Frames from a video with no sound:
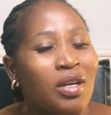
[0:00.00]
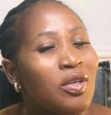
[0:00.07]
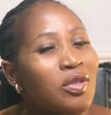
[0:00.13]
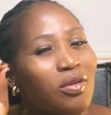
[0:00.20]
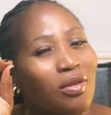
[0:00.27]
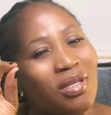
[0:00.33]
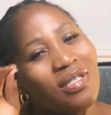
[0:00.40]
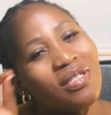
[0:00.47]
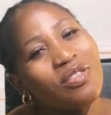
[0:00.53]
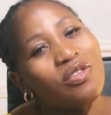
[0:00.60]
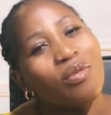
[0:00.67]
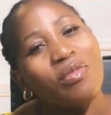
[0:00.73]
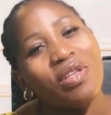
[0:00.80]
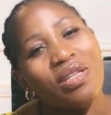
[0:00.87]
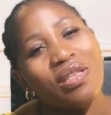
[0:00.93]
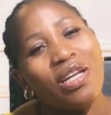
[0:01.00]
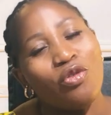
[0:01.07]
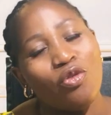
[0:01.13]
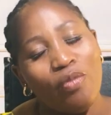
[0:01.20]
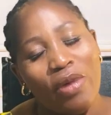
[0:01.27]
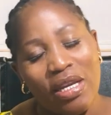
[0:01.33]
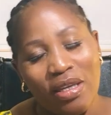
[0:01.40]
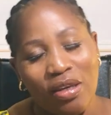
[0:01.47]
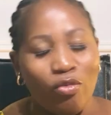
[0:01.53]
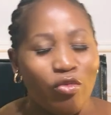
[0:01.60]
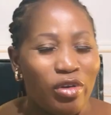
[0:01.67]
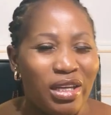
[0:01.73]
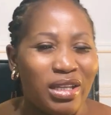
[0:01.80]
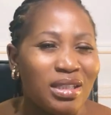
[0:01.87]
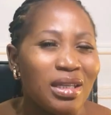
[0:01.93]
So this is something that you might
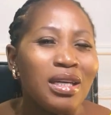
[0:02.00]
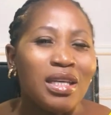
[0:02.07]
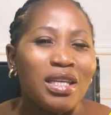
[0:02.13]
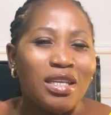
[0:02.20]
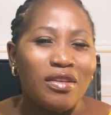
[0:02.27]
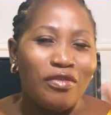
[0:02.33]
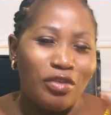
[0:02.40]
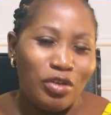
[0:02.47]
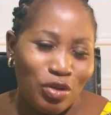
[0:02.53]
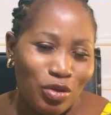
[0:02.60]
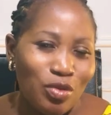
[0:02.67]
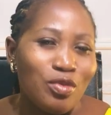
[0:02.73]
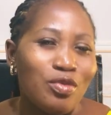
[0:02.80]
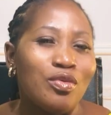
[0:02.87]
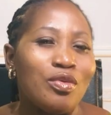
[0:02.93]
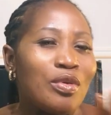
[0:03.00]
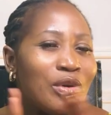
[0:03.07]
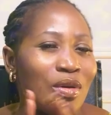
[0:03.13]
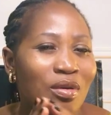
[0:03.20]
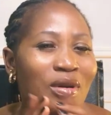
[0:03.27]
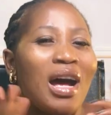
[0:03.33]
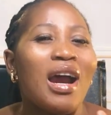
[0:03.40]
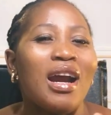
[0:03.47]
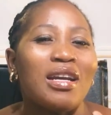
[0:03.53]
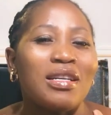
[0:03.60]
emulate if you are a